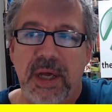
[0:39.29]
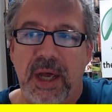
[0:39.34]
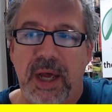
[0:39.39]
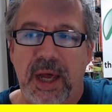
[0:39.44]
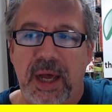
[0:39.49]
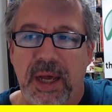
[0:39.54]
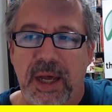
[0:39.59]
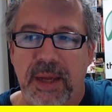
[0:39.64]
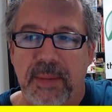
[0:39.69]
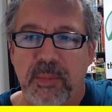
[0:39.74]

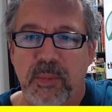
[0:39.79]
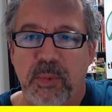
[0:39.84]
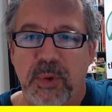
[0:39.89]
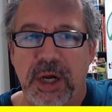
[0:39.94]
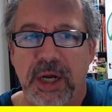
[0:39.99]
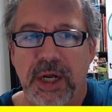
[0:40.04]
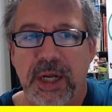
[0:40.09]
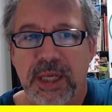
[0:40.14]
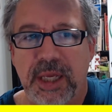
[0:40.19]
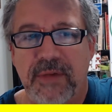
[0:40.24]
Um, we're
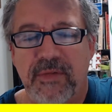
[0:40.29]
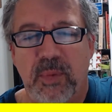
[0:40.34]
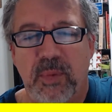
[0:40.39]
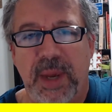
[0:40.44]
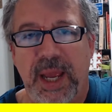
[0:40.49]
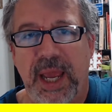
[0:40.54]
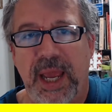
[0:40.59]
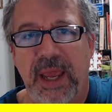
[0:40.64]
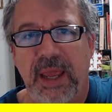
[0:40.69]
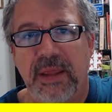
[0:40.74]
going to give
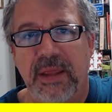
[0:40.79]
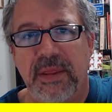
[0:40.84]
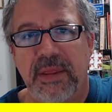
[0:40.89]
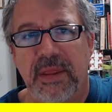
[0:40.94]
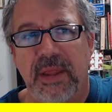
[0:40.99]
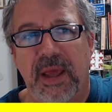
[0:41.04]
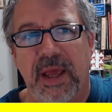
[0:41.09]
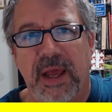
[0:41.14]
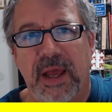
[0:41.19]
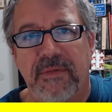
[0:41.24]
away
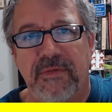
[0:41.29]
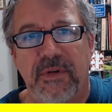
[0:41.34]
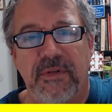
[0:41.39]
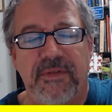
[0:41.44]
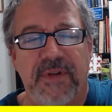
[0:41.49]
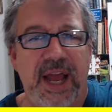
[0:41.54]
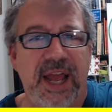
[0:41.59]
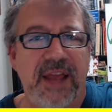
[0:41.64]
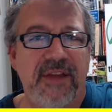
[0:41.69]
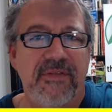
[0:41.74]
uh, for
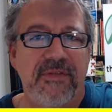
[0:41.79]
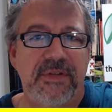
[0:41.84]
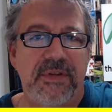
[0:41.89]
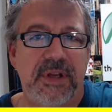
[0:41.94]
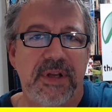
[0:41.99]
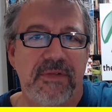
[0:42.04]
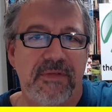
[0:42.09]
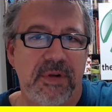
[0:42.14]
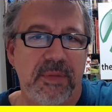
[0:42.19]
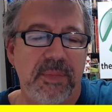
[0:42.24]
five
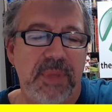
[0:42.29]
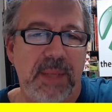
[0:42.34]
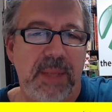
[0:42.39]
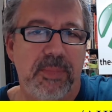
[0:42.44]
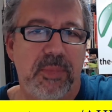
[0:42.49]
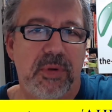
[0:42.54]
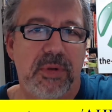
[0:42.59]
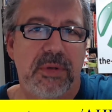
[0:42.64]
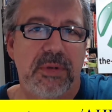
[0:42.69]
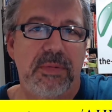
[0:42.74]
different
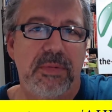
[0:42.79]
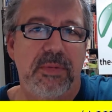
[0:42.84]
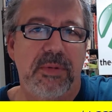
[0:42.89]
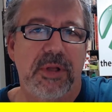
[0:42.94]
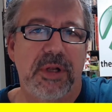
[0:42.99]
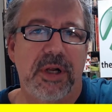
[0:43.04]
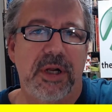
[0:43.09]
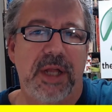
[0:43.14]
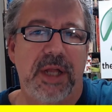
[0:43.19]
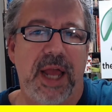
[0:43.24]
people.
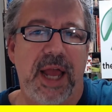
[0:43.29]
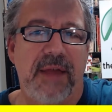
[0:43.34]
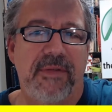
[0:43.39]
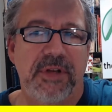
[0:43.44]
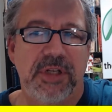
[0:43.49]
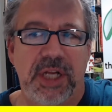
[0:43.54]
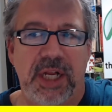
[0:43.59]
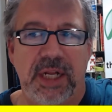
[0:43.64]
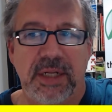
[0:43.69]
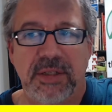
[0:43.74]
They're going to have
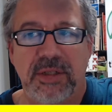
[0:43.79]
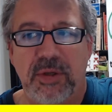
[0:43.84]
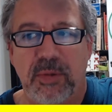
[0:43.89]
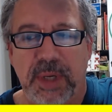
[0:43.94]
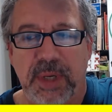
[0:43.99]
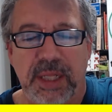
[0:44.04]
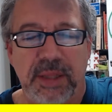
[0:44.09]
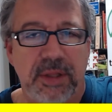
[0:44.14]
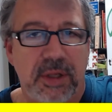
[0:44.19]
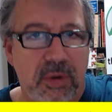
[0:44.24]
a chance to
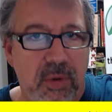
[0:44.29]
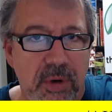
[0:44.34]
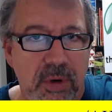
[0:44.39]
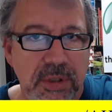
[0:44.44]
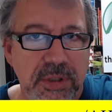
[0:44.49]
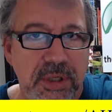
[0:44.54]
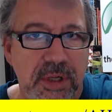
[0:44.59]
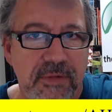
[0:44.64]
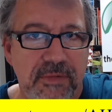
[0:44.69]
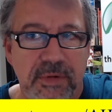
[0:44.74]
win the
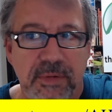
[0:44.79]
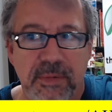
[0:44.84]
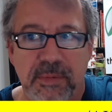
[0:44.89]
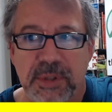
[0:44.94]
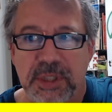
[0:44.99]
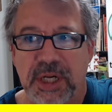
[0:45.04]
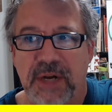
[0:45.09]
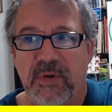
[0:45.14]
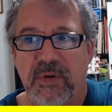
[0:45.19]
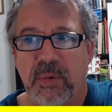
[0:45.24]
course of
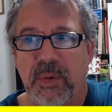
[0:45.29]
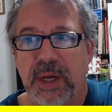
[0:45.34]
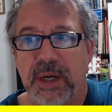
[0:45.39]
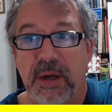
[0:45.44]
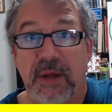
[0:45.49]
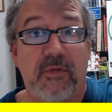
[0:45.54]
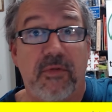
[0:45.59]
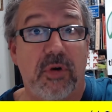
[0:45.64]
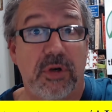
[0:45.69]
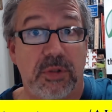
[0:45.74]
whichever one.
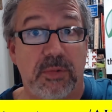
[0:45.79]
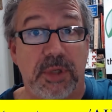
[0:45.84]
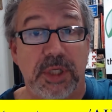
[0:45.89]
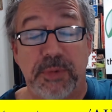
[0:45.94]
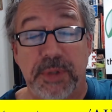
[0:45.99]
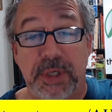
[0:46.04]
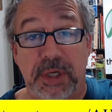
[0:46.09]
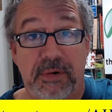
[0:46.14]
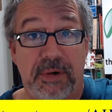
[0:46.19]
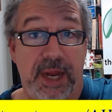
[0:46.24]
Of course,
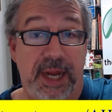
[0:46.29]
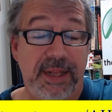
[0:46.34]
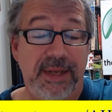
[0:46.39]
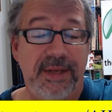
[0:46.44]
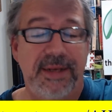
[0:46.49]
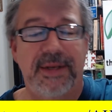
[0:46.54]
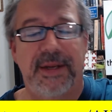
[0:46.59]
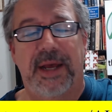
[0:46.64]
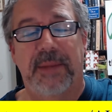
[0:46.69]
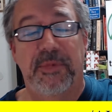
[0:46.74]
once we create
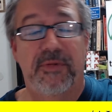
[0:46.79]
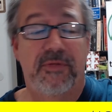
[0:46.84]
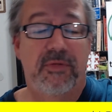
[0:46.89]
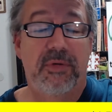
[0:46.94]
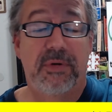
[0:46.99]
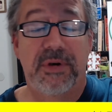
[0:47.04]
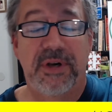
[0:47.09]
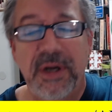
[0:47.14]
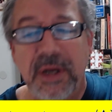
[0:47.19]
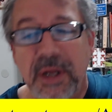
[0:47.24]
it, not
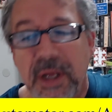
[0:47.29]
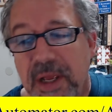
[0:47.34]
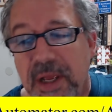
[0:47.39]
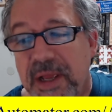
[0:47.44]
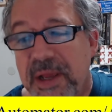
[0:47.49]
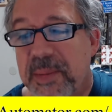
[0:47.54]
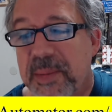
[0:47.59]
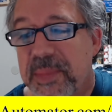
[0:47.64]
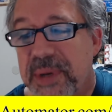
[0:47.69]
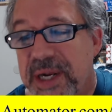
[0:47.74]
before,
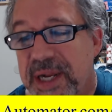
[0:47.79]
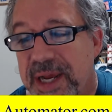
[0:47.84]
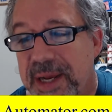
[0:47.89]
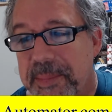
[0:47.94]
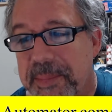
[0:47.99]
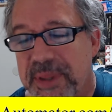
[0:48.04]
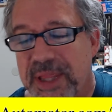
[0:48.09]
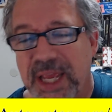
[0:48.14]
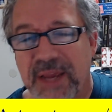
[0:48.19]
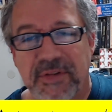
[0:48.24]
but
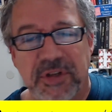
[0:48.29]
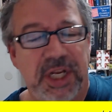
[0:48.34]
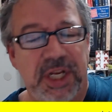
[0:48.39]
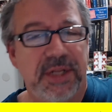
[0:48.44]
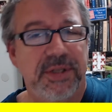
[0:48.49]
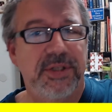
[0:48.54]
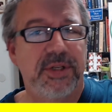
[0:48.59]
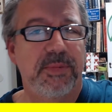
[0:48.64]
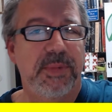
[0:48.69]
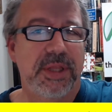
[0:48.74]
um, they have a
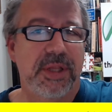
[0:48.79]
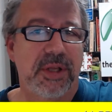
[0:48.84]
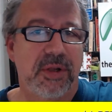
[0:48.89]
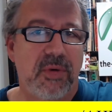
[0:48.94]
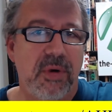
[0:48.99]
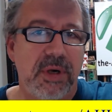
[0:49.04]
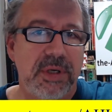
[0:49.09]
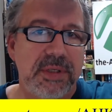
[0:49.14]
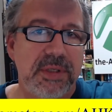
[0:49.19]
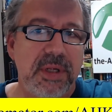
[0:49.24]
chance to win the
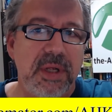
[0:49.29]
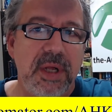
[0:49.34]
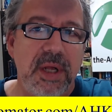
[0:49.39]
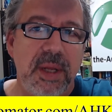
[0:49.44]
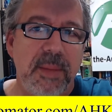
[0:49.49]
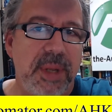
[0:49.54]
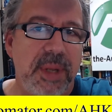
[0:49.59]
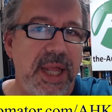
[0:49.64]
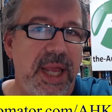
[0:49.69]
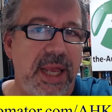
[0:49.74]
course.
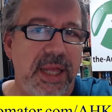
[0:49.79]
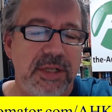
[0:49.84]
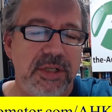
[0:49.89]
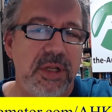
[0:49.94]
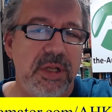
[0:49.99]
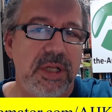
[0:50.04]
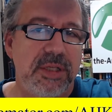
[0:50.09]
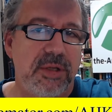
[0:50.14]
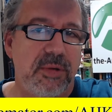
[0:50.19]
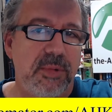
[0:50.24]
But yeah, it's
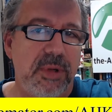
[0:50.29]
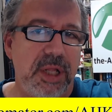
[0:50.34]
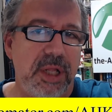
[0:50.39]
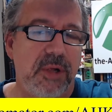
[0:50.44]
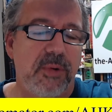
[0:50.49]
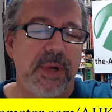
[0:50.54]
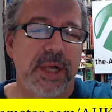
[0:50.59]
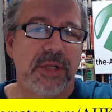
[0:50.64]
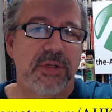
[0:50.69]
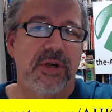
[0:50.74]
it's a really
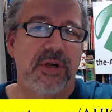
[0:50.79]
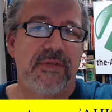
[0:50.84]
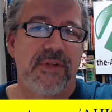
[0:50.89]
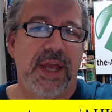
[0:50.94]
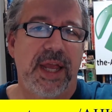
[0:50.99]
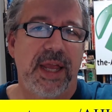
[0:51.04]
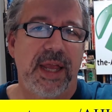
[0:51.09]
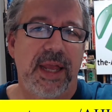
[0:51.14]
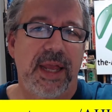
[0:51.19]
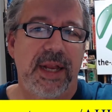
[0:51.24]
quick
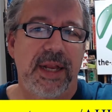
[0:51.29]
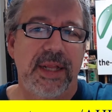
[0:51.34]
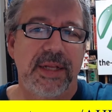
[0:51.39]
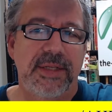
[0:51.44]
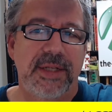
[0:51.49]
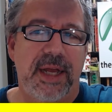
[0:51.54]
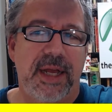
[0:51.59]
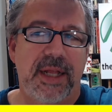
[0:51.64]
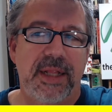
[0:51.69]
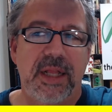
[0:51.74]
survey, and
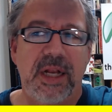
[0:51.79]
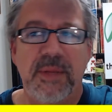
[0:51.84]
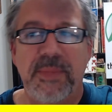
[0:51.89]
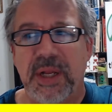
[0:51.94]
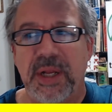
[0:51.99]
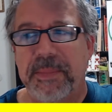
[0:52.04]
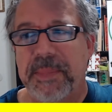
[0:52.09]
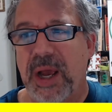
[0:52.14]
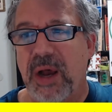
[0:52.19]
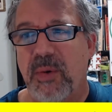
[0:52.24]
it's uh, a little
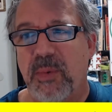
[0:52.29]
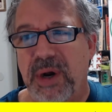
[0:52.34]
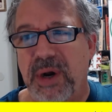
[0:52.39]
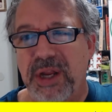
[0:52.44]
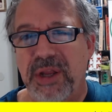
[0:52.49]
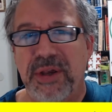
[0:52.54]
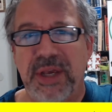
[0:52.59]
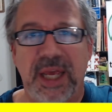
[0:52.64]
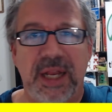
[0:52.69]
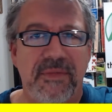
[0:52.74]
bit about where
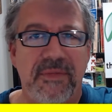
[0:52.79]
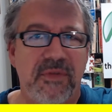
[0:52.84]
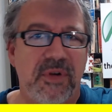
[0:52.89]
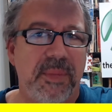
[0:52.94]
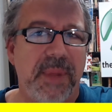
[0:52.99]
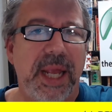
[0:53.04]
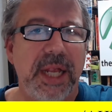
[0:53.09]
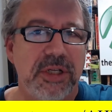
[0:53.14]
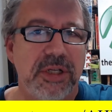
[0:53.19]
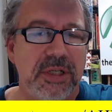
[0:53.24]
you get
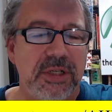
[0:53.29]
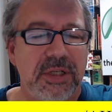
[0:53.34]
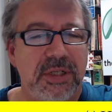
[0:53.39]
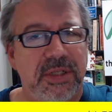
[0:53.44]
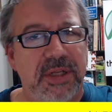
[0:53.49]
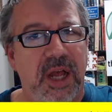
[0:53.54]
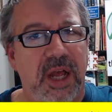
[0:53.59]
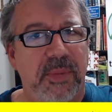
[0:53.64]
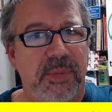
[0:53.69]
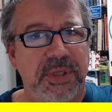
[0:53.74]
information
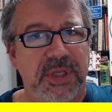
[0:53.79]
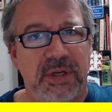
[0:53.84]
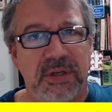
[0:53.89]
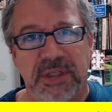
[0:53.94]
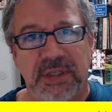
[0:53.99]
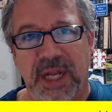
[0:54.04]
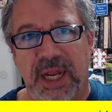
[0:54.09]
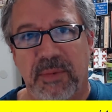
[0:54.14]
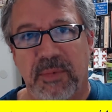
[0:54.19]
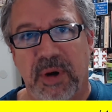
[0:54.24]
just to help us
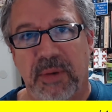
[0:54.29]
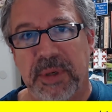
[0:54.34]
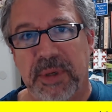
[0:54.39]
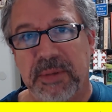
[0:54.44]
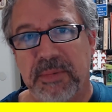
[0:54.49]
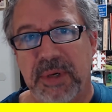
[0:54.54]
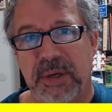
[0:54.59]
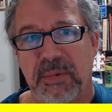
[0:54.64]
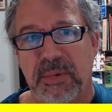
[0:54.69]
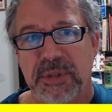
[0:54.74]
understand where we,
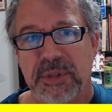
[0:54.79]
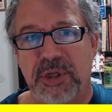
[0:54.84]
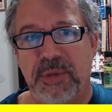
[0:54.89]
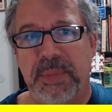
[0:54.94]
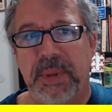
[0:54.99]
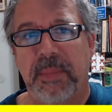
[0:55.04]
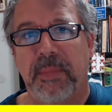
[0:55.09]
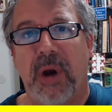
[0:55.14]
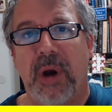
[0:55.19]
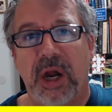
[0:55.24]
where we should
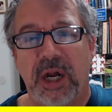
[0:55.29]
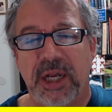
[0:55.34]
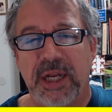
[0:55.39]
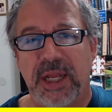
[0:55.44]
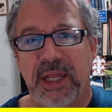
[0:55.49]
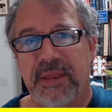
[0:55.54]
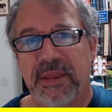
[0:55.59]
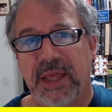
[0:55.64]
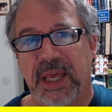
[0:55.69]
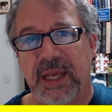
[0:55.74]
be
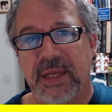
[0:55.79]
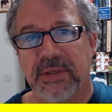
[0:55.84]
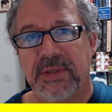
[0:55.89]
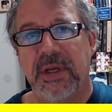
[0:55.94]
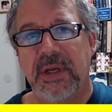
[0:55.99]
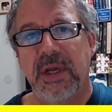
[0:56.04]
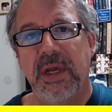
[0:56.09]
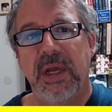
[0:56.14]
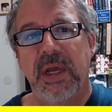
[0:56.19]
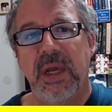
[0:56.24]
marketing things,
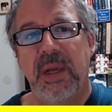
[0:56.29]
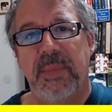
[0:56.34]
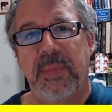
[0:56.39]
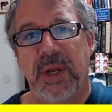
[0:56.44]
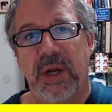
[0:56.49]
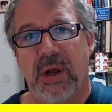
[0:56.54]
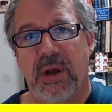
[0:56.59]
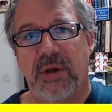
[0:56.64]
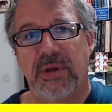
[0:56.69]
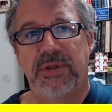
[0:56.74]

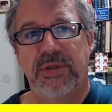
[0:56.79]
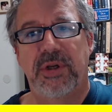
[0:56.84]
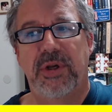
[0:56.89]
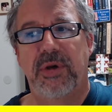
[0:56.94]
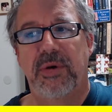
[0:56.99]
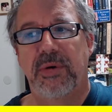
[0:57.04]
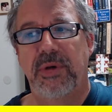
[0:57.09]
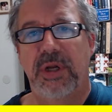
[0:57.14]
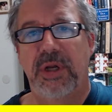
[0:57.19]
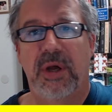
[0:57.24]
but
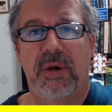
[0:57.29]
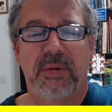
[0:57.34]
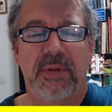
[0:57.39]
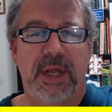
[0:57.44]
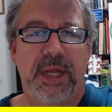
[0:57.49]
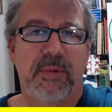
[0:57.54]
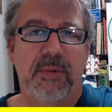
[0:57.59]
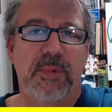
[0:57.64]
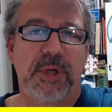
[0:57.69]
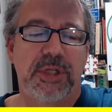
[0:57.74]
also you know
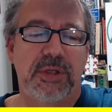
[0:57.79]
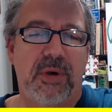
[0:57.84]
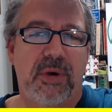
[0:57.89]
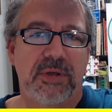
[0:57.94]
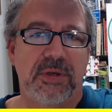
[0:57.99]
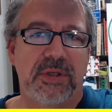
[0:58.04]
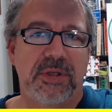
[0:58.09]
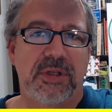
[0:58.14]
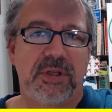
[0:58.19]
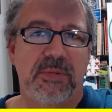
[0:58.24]
like which
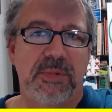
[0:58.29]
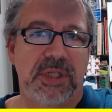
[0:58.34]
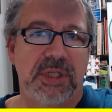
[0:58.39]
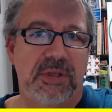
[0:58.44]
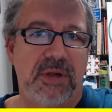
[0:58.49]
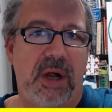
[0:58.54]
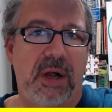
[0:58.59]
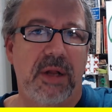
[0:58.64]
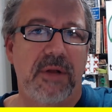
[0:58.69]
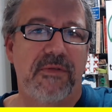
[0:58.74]
courses should we
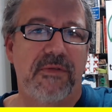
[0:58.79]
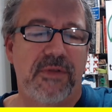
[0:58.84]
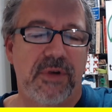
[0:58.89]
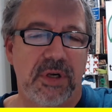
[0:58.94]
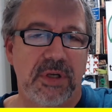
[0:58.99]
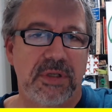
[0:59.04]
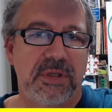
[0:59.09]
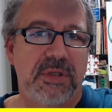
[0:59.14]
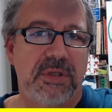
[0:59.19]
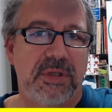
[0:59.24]
start on
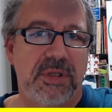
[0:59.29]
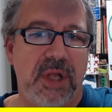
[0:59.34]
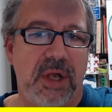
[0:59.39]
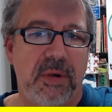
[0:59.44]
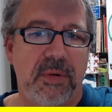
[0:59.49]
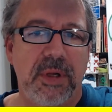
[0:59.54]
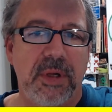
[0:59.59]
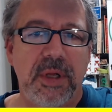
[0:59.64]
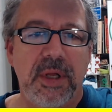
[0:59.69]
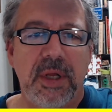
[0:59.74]
first.
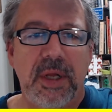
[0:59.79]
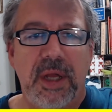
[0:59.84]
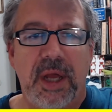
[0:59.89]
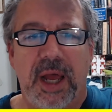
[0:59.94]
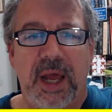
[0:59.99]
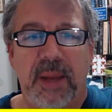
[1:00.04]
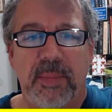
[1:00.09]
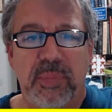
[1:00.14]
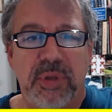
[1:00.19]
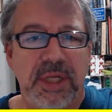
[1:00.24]
So
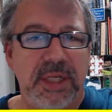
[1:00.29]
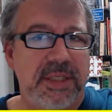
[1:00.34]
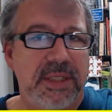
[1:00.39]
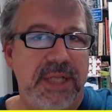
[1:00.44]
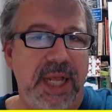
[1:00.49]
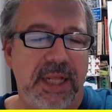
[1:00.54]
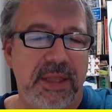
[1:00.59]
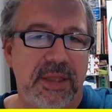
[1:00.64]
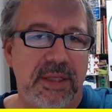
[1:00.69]
uh, please take the